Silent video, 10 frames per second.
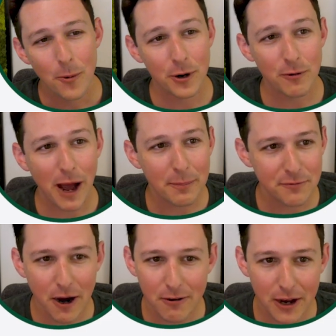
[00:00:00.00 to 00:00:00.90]
We're going to rapid
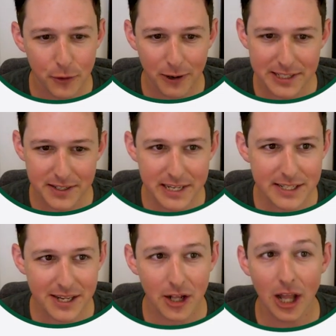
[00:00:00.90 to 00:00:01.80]
fire around the rest of
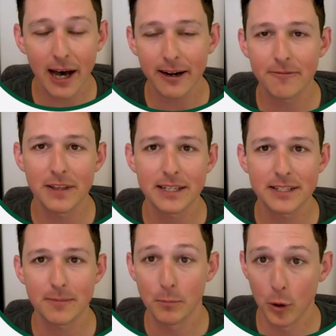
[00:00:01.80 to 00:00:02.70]
these. A lot of
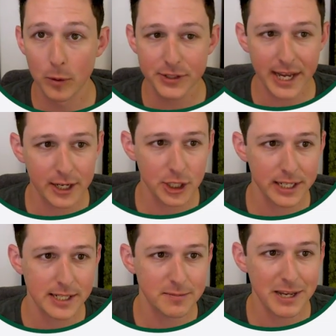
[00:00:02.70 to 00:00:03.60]
this mobile
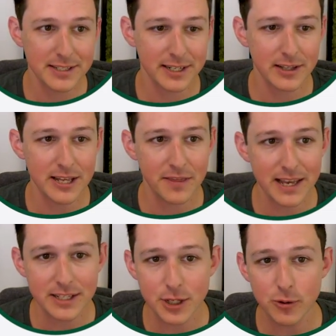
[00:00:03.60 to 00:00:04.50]
section is basically
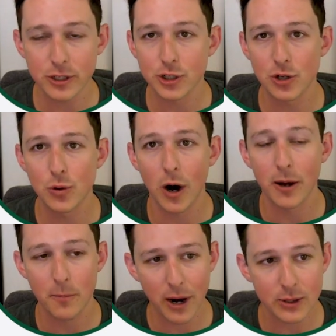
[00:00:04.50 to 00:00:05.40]
things you could do
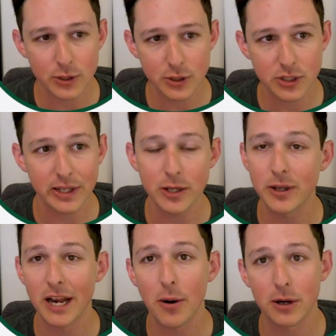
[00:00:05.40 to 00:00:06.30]
on browsers that you
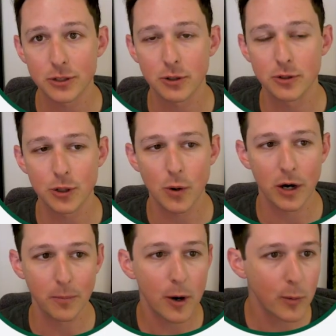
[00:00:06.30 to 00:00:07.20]
can now also do
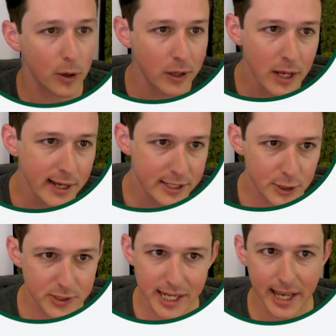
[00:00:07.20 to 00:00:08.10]
on mobile.
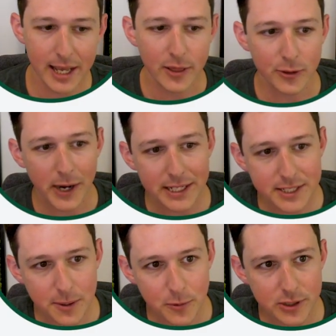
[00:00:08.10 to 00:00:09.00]
So ticket and thread
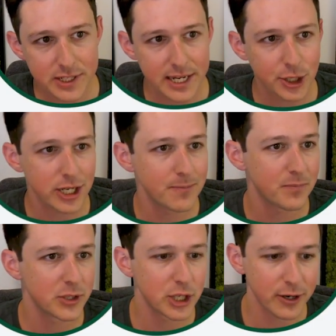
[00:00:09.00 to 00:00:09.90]

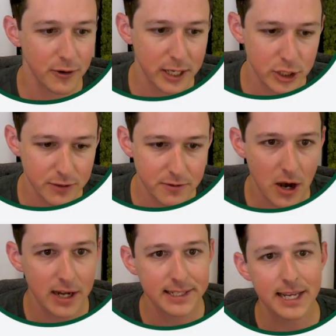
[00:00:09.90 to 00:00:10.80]
summarization, the generation of
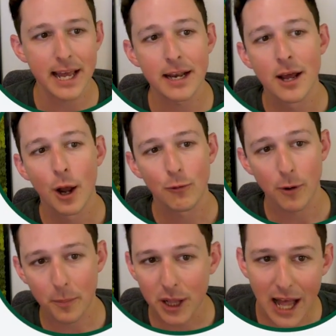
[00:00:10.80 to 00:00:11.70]
content,
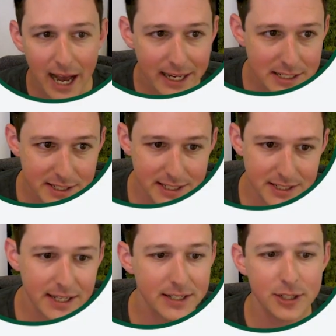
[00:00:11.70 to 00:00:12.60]
reply
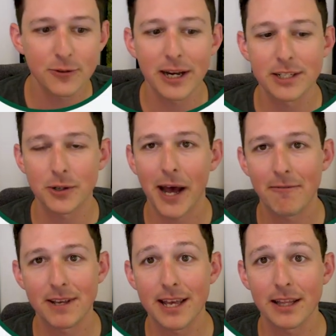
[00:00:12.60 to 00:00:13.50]
assistance, right? So
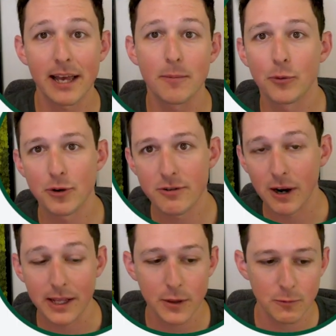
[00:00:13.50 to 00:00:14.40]
having it like
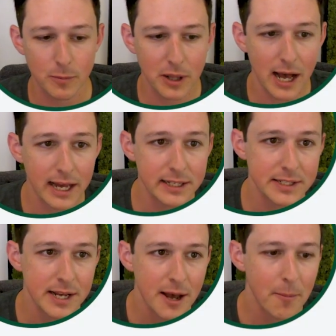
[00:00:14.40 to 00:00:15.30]
pre-write the
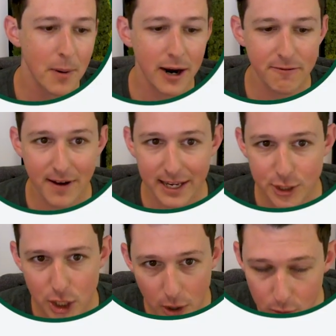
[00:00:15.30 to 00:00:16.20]
replies, modifying
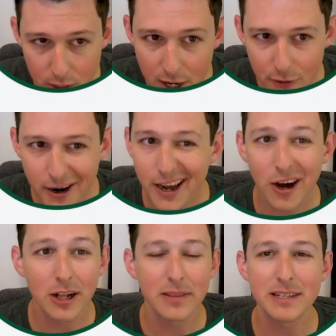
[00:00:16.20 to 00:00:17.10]
tone, right?
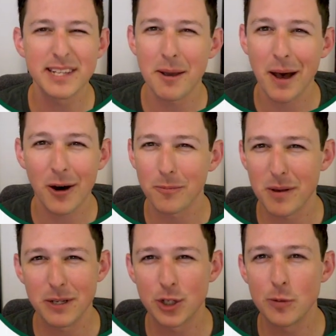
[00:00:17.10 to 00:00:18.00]
All these came out
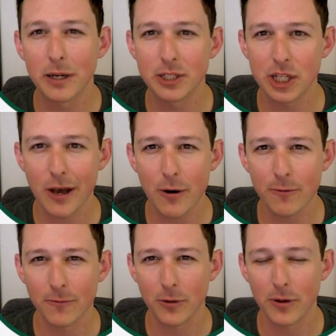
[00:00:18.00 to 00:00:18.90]
maybe two months
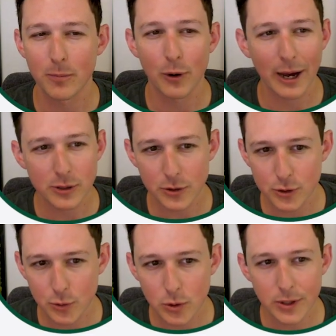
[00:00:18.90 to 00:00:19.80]
ago for the browser
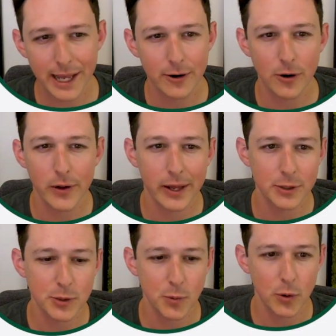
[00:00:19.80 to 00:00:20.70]
tool and are all
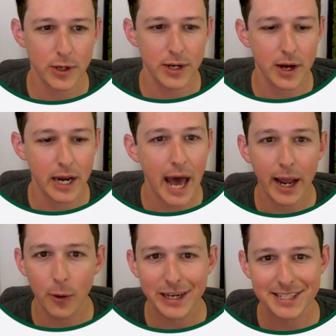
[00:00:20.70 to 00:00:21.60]
now supported on
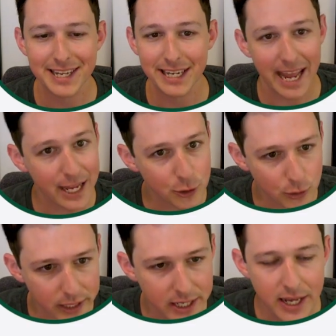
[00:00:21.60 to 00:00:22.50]
iOS and
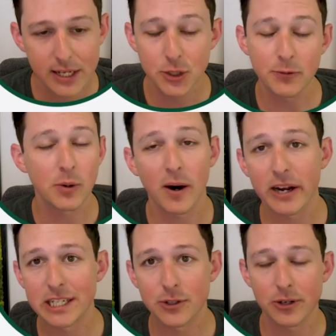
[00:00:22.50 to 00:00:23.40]
Android. So if you are
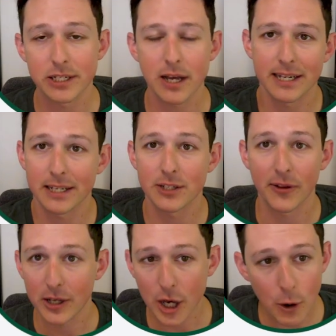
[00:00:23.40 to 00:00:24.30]
answering tickets
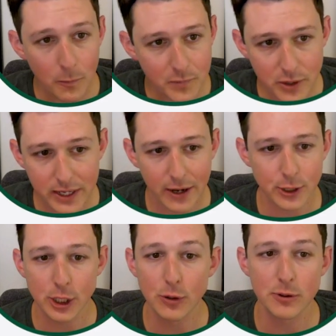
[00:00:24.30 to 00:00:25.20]
on the go, you can now
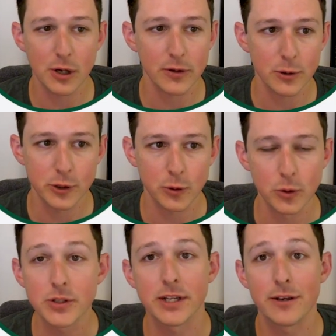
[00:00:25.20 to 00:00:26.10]
use all those
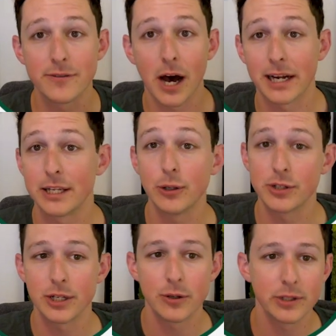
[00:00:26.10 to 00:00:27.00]
tools that you've gotten
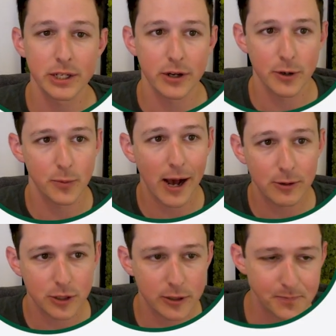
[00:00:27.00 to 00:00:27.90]
used to using on your
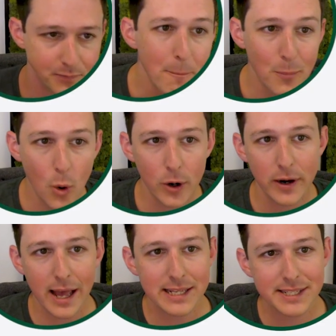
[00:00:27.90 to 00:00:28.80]
browser.
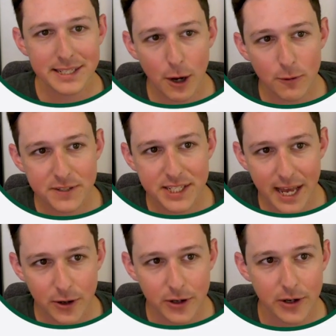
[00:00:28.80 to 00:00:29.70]
More
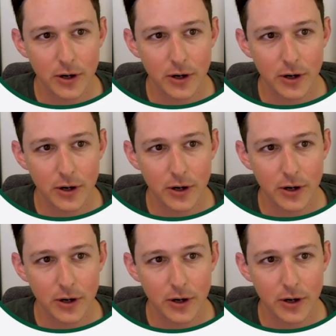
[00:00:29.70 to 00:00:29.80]
self-center